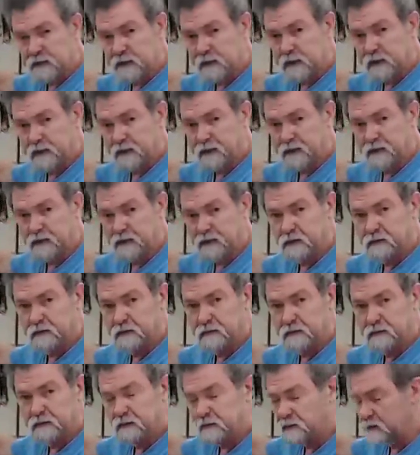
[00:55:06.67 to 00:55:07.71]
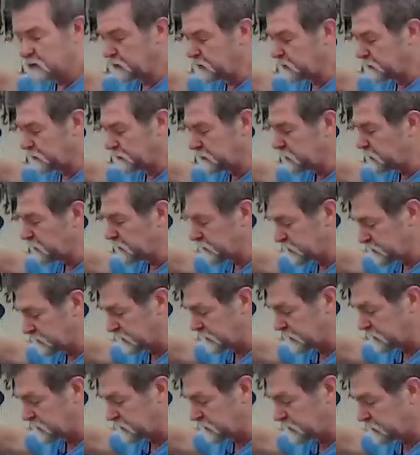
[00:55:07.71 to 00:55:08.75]
I'm telling you. That, you know, it's
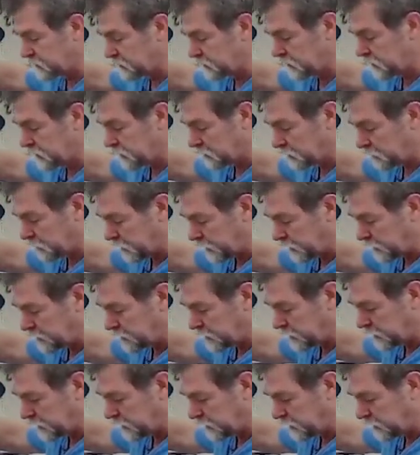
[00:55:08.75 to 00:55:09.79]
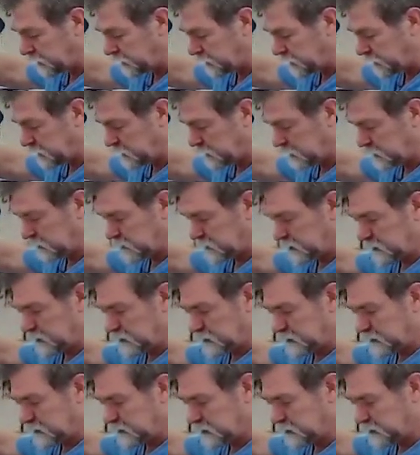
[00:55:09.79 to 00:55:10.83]
dust that's there. And around here,
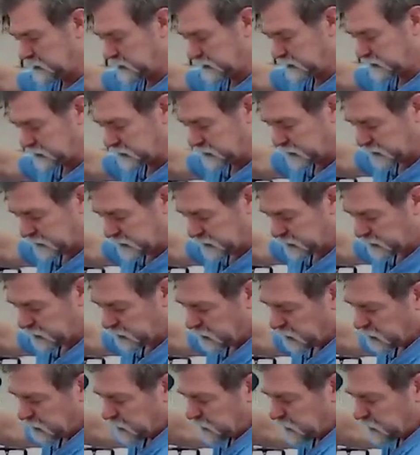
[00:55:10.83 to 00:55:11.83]
there's dust there.